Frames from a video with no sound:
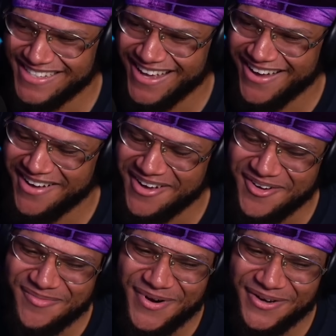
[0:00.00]
Oh,
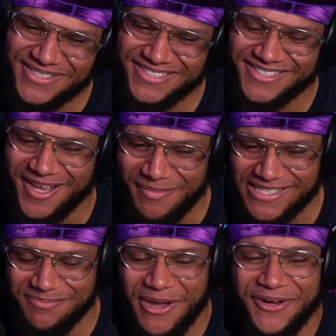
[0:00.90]
bro, this shit's like my
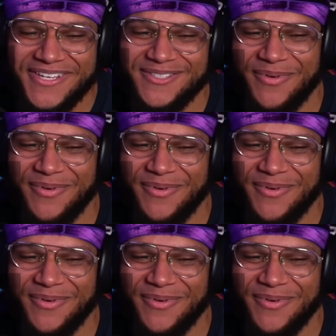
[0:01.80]
Sperry's, bro.